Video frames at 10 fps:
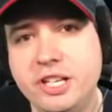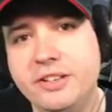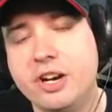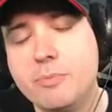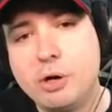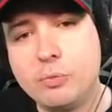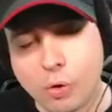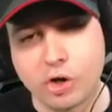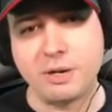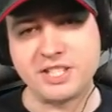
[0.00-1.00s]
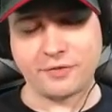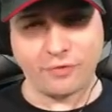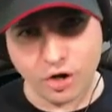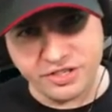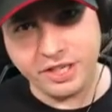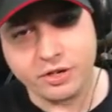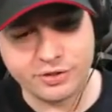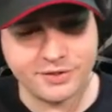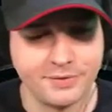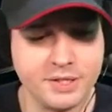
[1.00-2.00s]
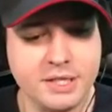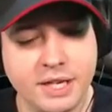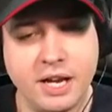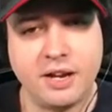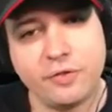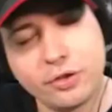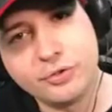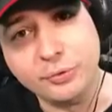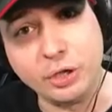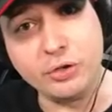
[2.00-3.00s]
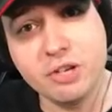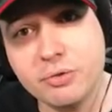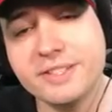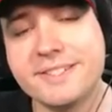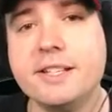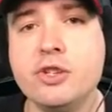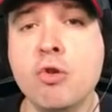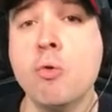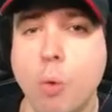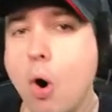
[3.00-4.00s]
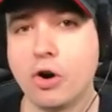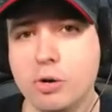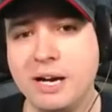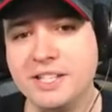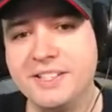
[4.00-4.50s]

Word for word: in there about War Robots Frontiers. For those who don't know, it's a new War Robots